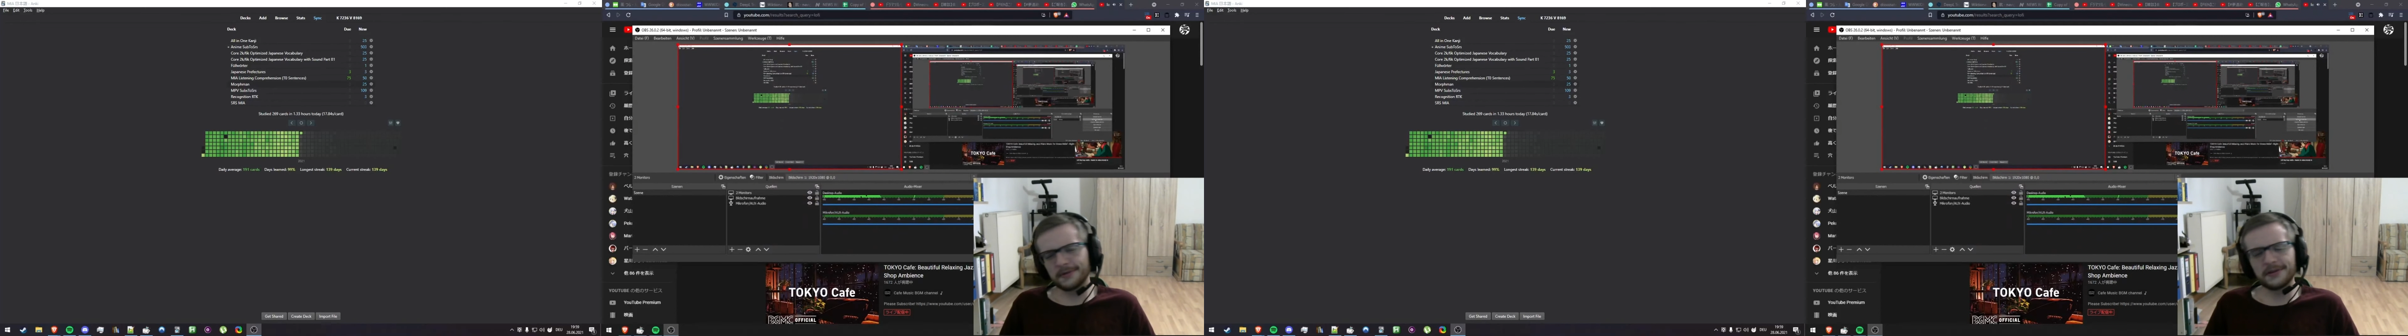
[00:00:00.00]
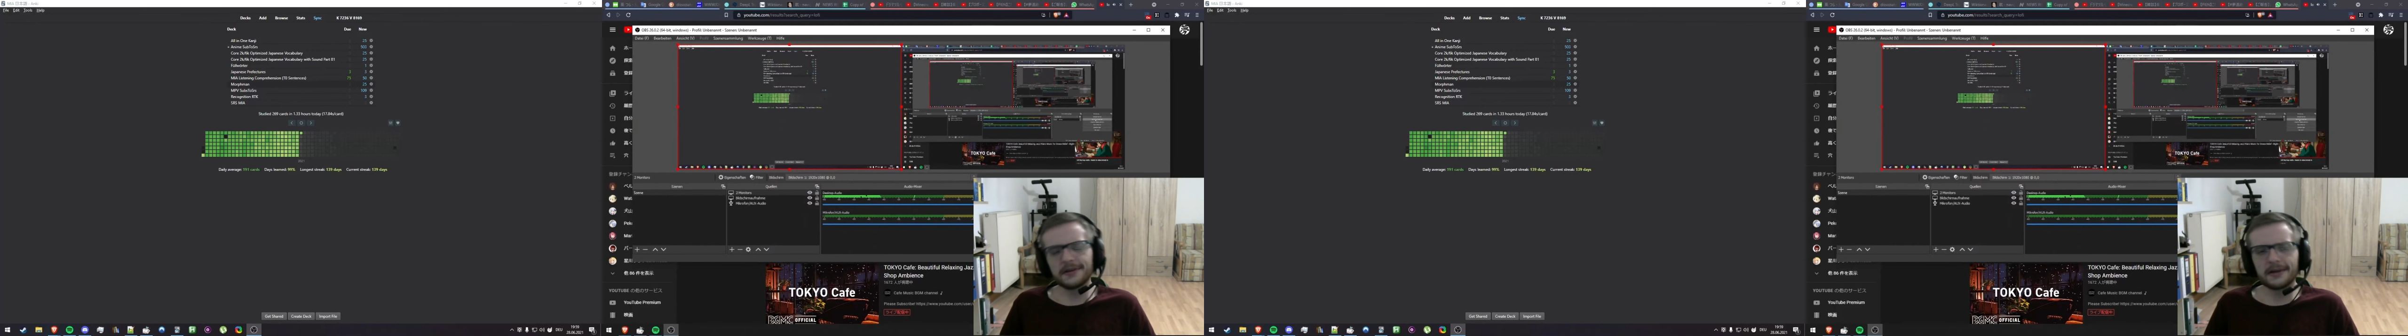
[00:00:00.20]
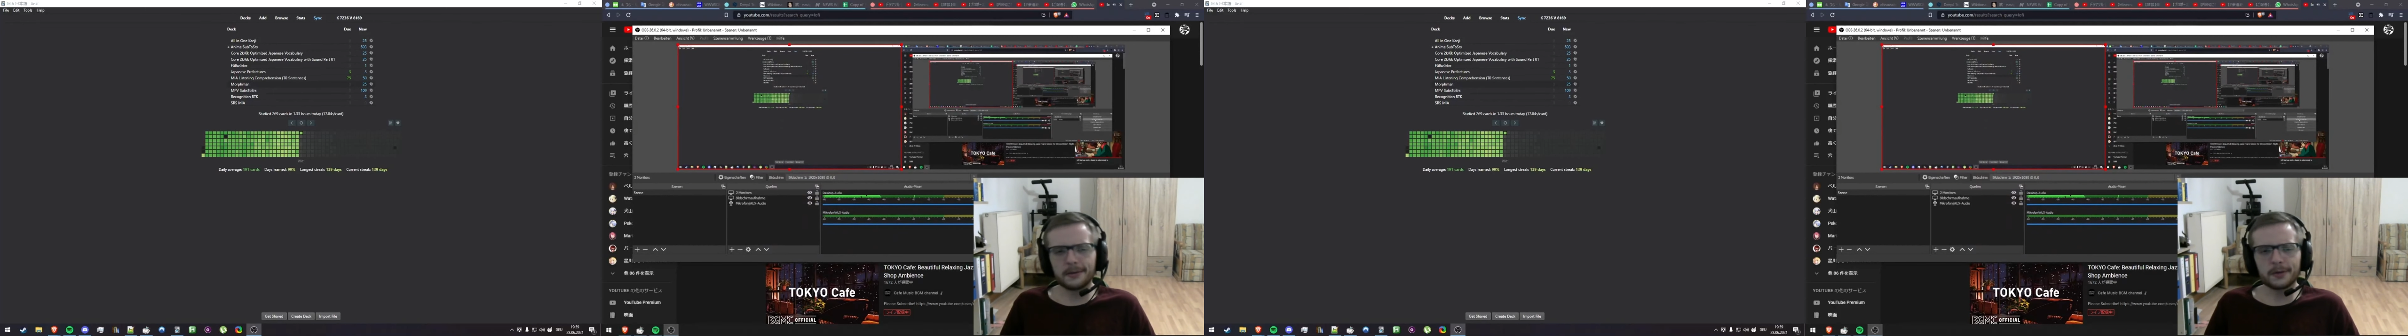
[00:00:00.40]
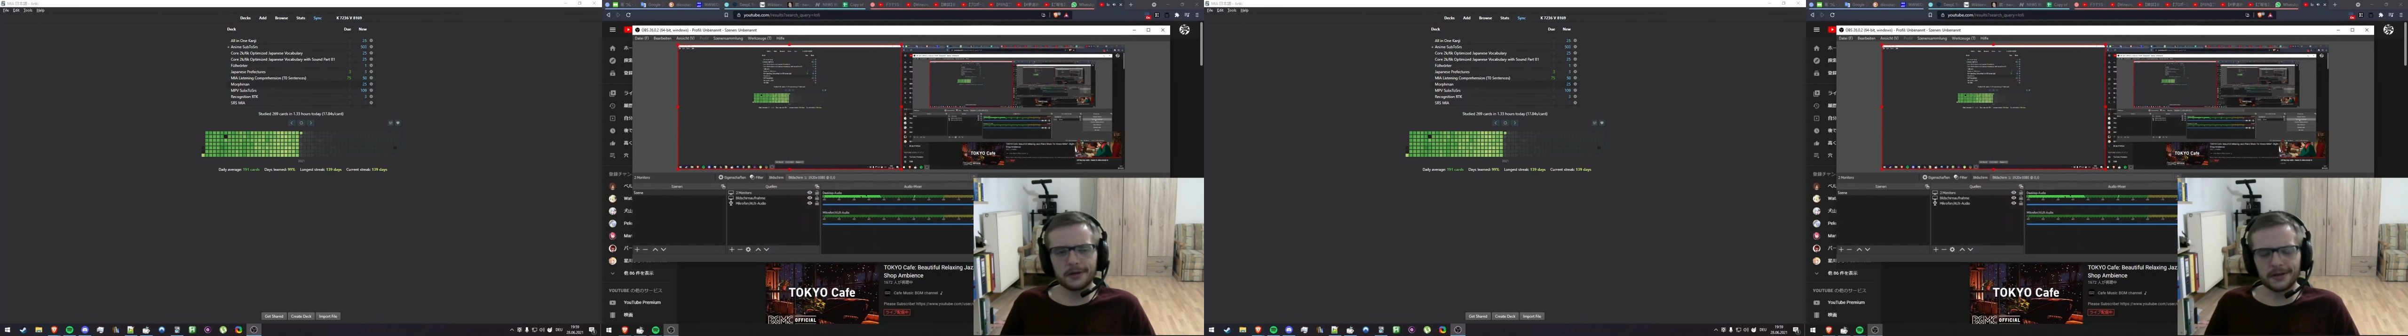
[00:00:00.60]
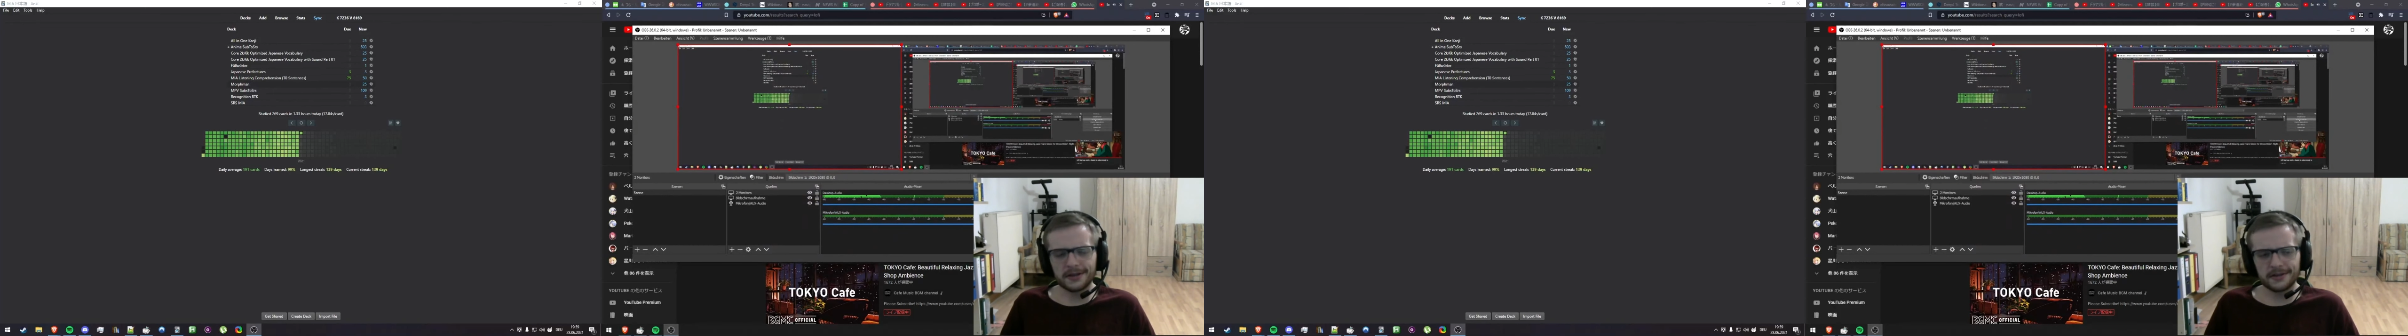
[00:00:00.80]
But yeah, I'm gonna
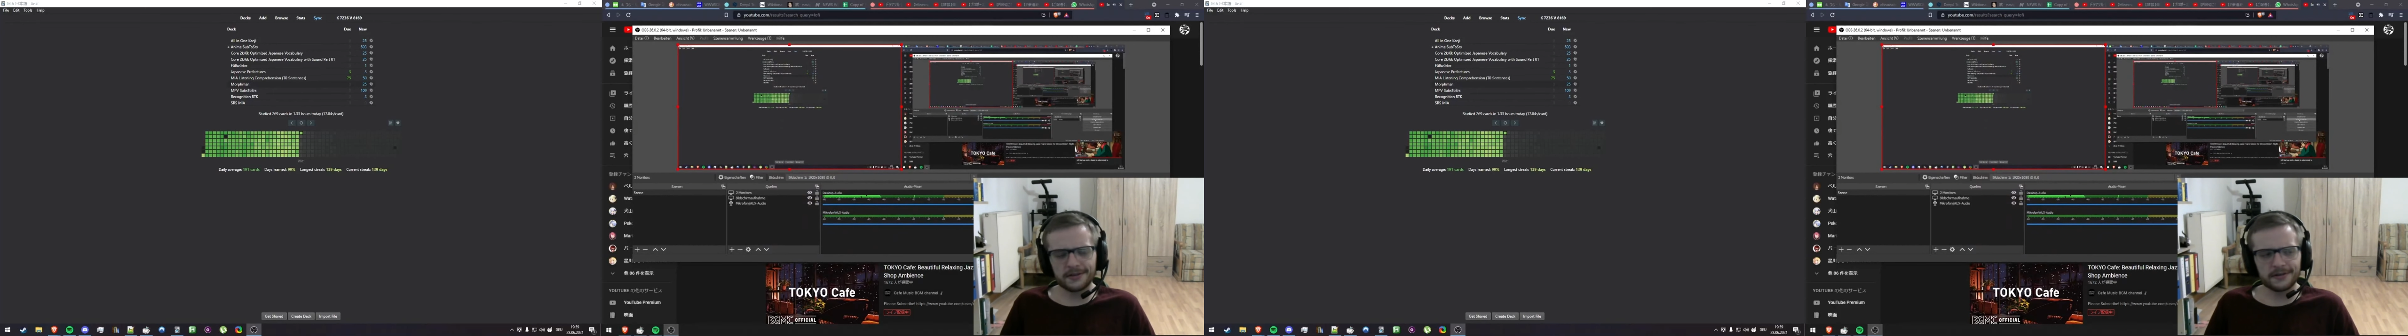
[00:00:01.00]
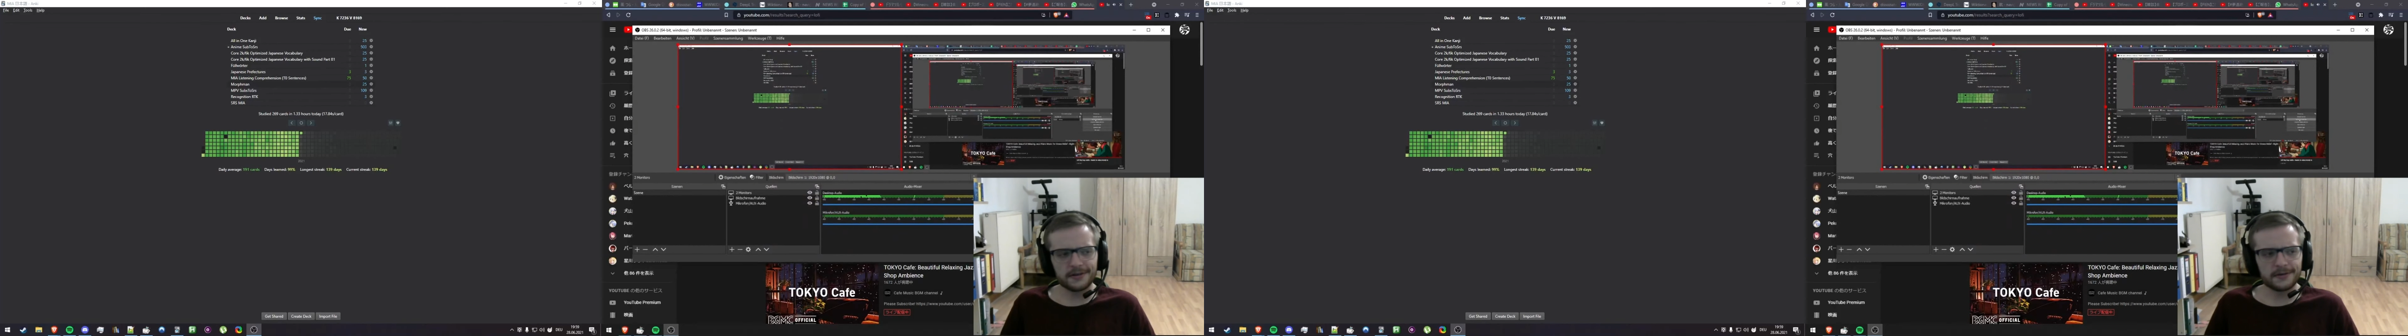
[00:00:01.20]
link it.